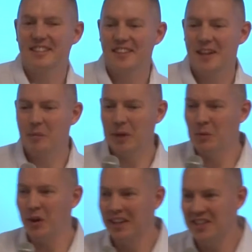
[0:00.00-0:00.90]
A bit
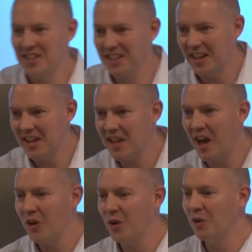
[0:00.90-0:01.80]
more energy, guys.
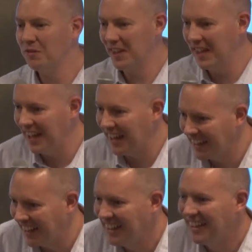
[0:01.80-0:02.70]
How are you all feeling?